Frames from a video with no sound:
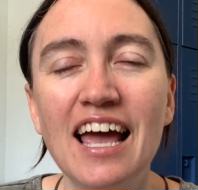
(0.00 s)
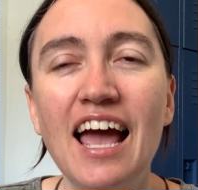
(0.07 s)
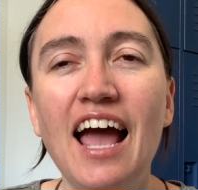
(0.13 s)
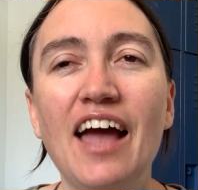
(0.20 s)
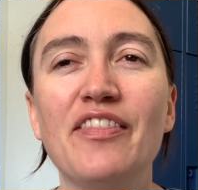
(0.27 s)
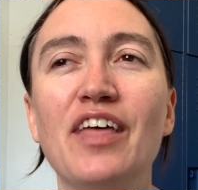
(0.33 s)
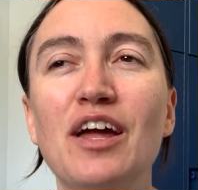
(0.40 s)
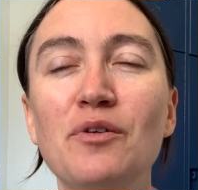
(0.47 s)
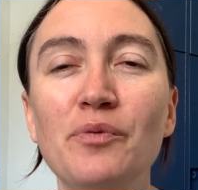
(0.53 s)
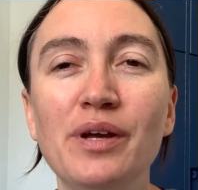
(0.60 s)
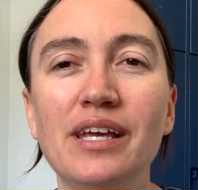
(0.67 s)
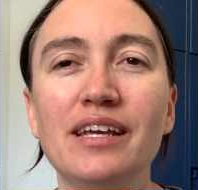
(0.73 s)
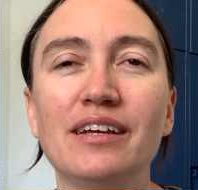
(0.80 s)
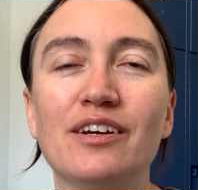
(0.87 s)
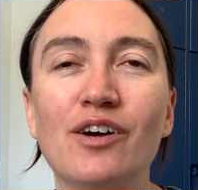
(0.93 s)
And then
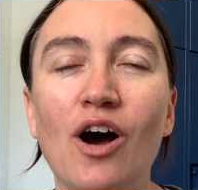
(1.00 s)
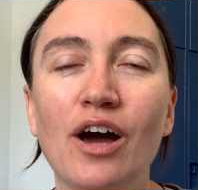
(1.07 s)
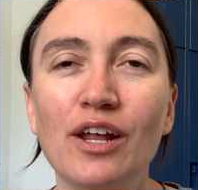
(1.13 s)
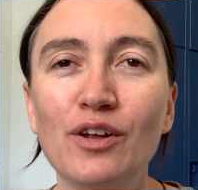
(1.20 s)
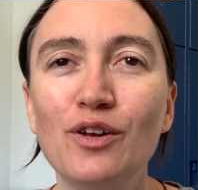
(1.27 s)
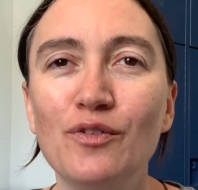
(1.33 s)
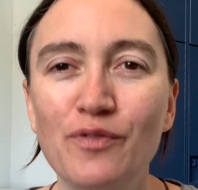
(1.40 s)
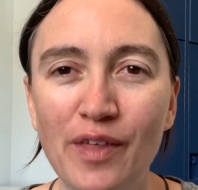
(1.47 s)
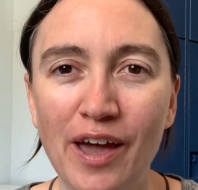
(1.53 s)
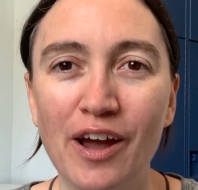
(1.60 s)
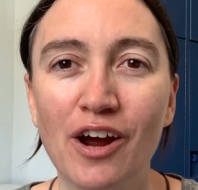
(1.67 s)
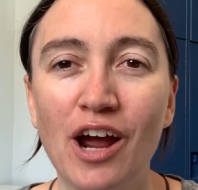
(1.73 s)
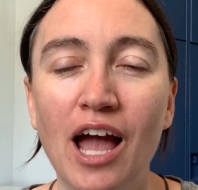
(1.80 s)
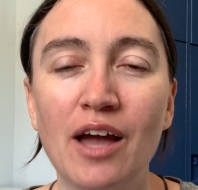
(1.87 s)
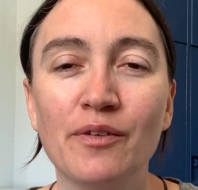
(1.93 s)
we got out of
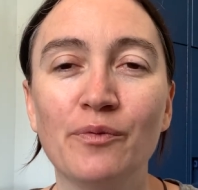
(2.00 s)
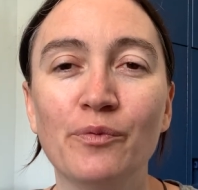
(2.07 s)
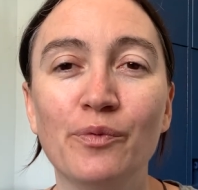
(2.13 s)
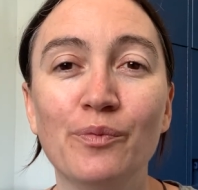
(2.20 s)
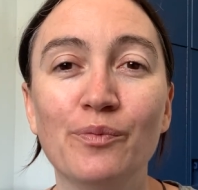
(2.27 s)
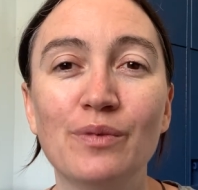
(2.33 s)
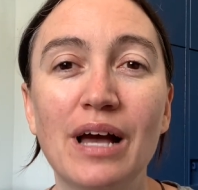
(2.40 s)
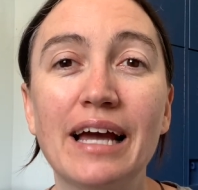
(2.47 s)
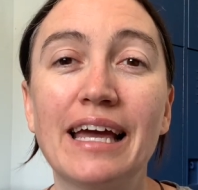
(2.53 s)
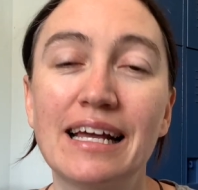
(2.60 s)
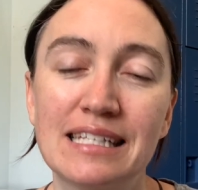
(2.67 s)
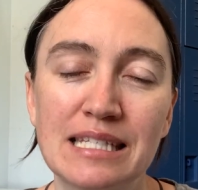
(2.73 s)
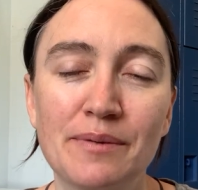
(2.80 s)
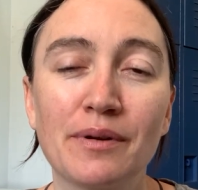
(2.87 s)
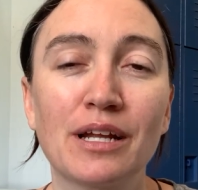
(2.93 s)
there, and again,
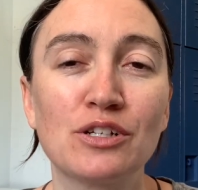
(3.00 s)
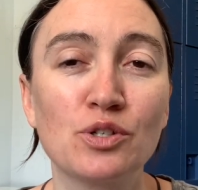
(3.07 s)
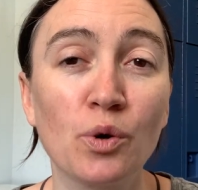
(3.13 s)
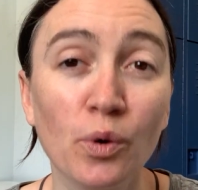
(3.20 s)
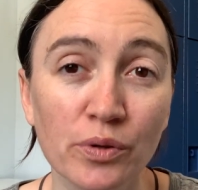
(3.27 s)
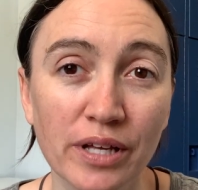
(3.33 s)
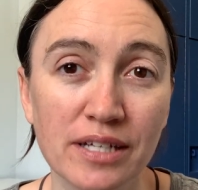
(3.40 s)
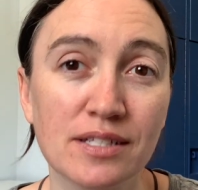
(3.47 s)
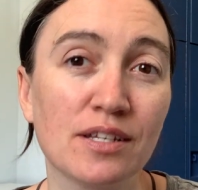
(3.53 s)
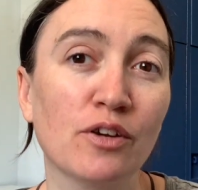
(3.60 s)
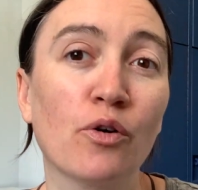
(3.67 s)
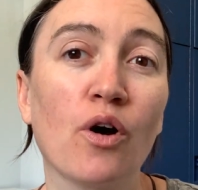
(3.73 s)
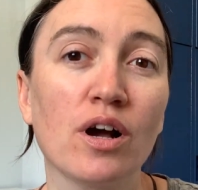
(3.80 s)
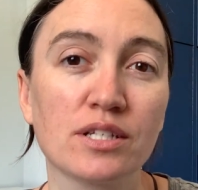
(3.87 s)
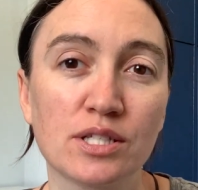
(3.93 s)
someone had told us
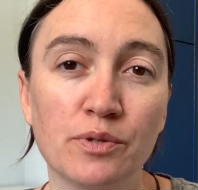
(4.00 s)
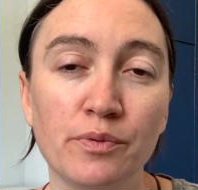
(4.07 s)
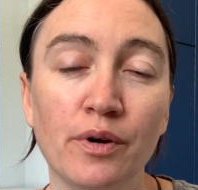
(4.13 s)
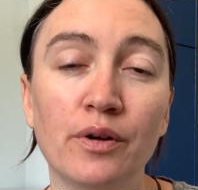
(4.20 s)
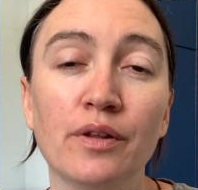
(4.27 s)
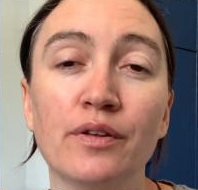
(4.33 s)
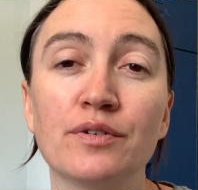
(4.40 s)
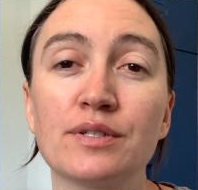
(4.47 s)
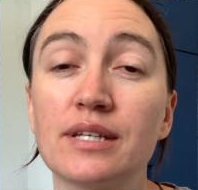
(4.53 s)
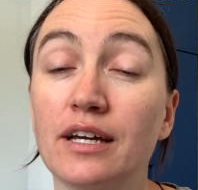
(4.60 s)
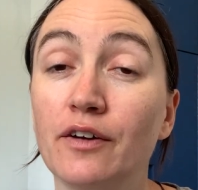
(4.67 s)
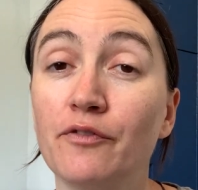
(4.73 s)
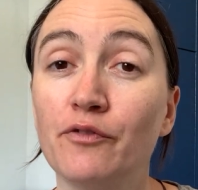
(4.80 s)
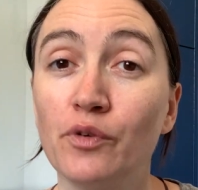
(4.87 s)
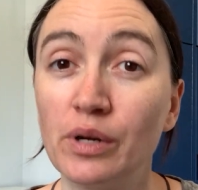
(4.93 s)
cross the road and there's like
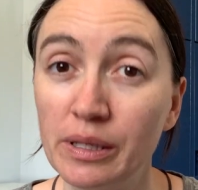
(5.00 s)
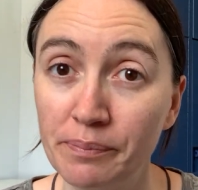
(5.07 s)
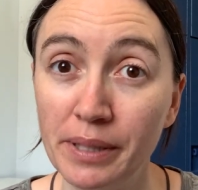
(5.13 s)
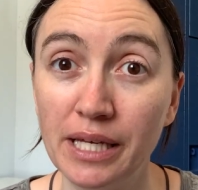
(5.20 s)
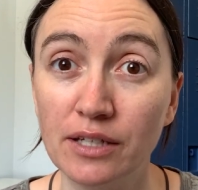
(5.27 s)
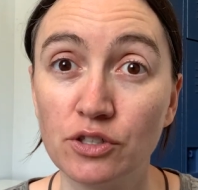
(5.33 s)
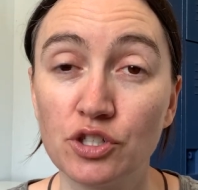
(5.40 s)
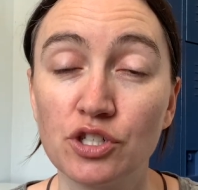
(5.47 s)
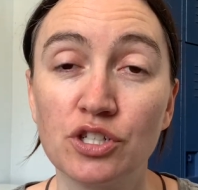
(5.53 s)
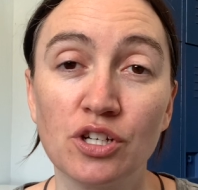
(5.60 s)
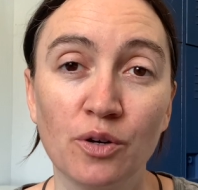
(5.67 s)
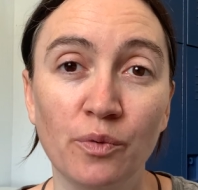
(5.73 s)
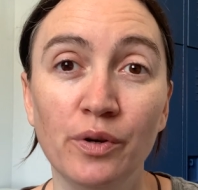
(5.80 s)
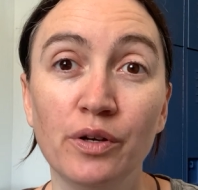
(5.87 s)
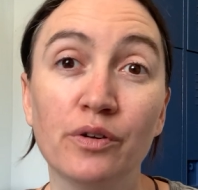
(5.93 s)
a free beach
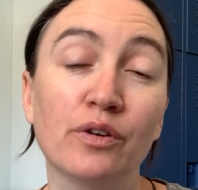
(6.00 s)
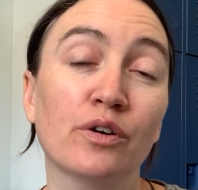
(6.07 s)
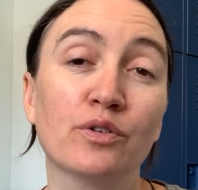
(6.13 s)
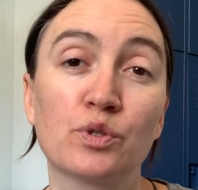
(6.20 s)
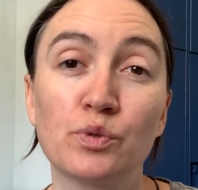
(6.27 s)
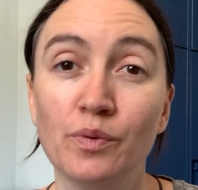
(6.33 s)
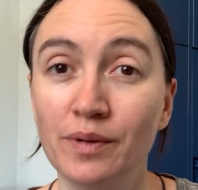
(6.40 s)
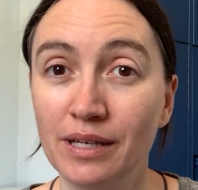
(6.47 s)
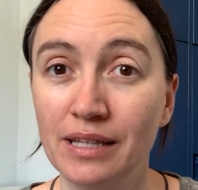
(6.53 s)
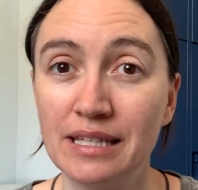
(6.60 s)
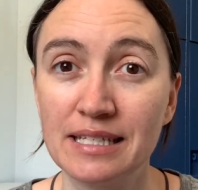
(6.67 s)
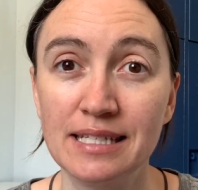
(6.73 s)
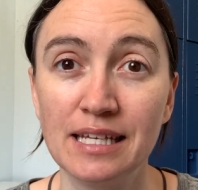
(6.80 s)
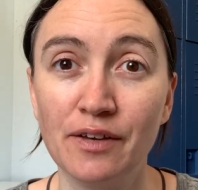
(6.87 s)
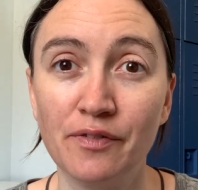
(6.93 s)
where you can go swimming in the
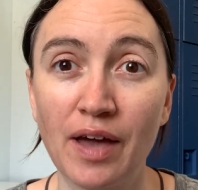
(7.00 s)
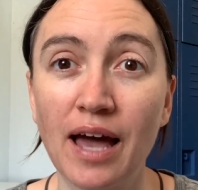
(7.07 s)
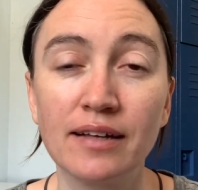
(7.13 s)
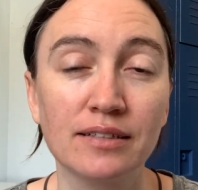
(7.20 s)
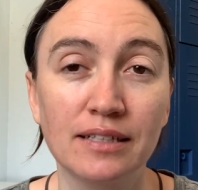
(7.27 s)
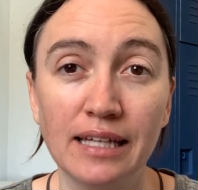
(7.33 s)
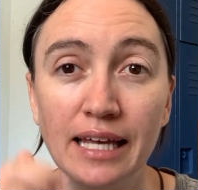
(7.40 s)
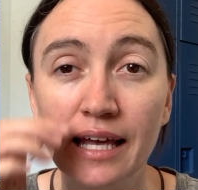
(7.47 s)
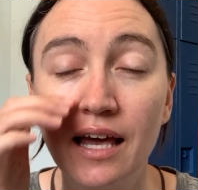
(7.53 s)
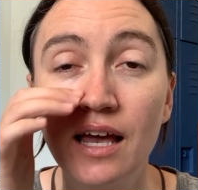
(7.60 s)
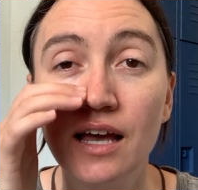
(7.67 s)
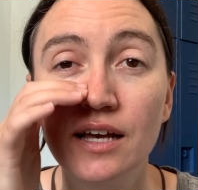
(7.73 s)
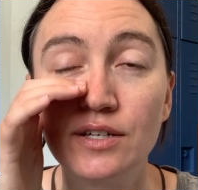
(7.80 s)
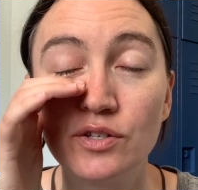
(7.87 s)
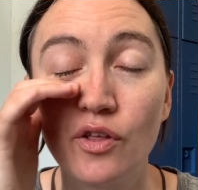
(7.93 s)
Sea of Galilee.
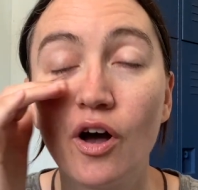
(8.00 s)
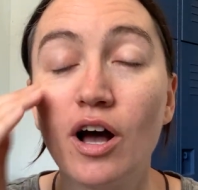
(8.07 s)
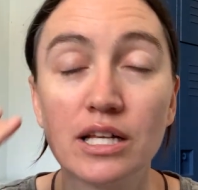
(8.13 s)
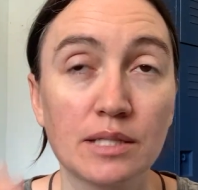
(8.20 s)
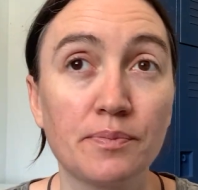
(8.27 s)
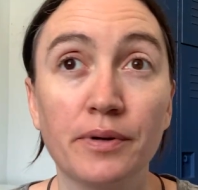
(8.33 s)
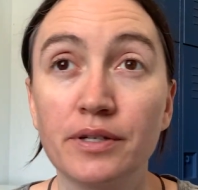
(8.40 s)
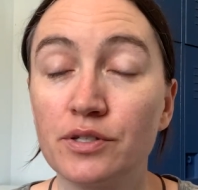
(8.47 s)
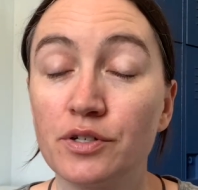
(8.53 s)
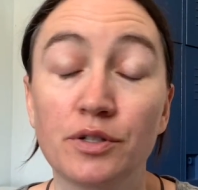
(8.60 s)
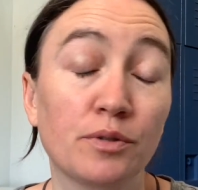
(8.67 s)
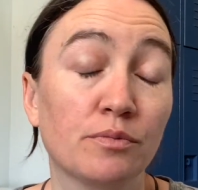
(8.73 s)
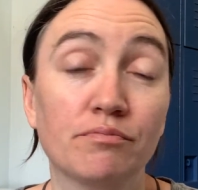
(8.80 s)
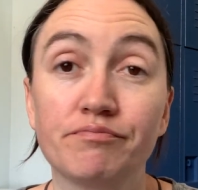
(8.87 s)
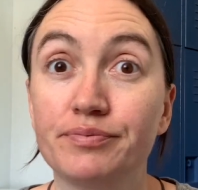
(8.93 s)
So the hot springs are
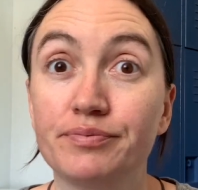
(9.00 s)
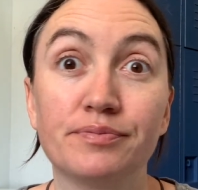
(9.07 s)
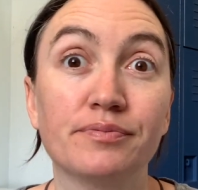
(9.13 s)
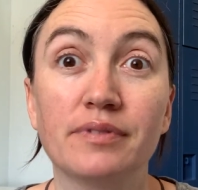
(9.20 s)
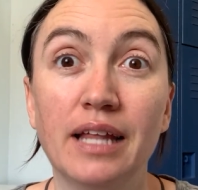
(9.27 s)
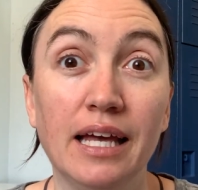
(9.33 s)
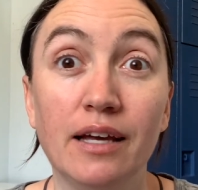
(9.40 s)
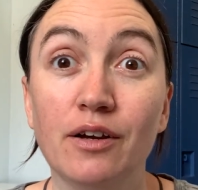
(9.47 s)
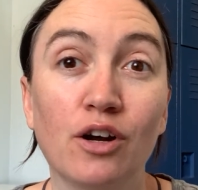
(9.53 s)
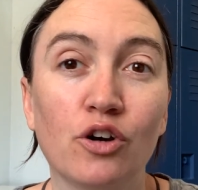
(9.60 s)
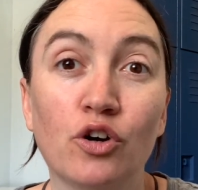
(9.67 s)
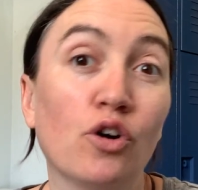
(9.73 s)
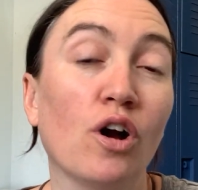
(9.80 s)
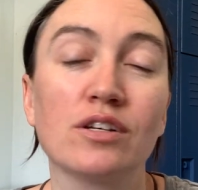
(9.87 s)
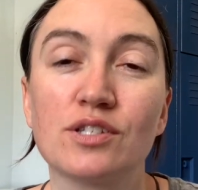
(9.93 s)
like
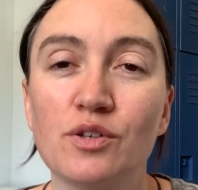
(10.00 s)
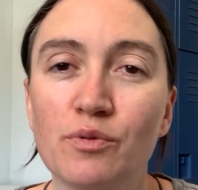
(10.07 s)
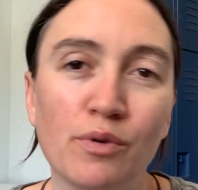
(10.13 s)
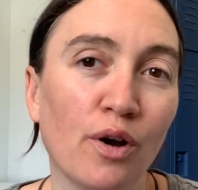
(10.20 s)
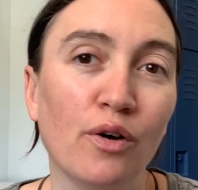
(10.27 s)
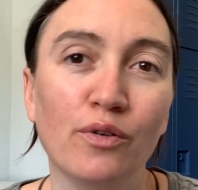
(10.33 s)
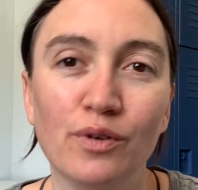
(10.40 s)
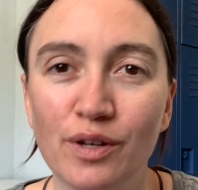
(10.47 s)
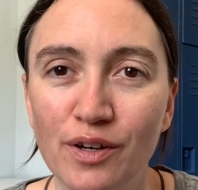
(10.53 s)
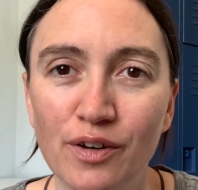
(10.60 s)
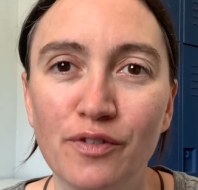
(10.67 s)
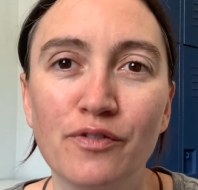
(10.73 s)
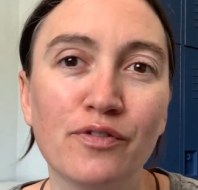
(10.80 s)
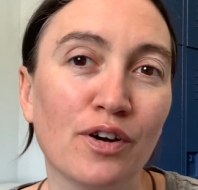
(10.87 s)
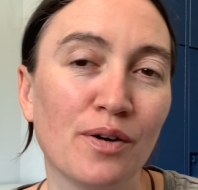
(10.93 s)
across the road
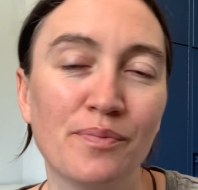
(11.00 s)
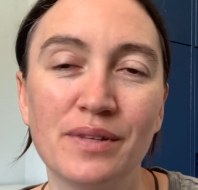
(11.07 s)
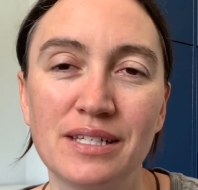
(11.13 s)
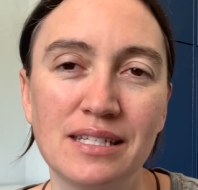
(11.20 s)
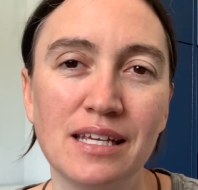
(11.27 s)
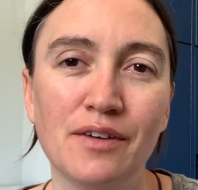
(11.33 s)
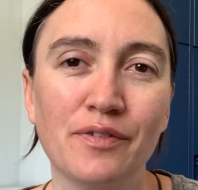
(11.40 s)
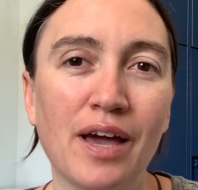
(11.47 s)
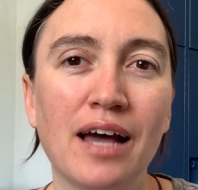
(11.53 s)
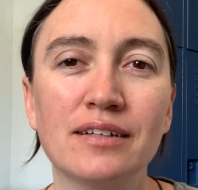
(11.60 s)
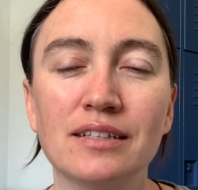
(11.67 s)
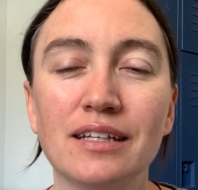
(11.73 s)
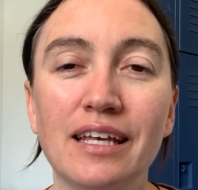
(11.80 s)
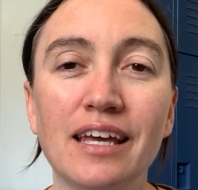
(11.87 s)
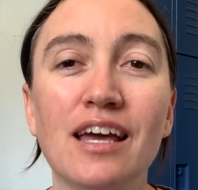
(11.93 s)
from the Sea of
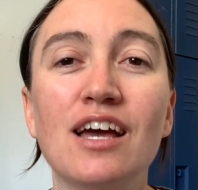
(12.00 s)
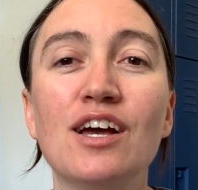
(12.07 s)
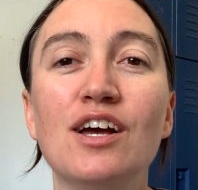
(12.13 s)
Galilee.